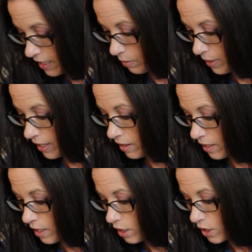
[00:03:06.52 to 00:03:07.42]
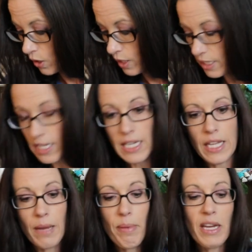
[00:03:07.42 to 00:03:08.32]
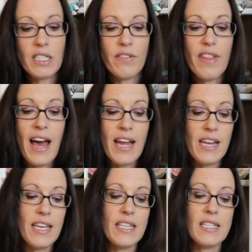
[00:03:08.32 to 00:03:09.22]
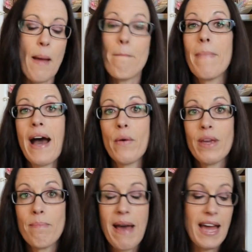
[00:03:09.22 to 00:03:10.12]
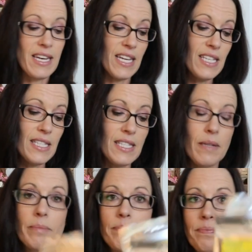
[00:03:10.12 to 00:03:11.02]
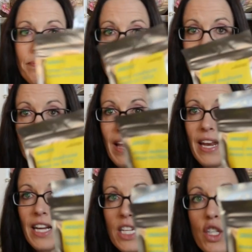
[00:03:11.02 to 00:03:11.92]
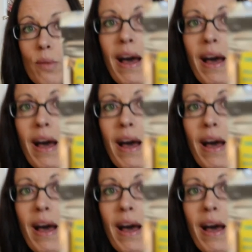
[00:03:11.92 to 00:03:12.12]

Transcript: tea with. So the tea that I picked for that is Maui Madness. And I got two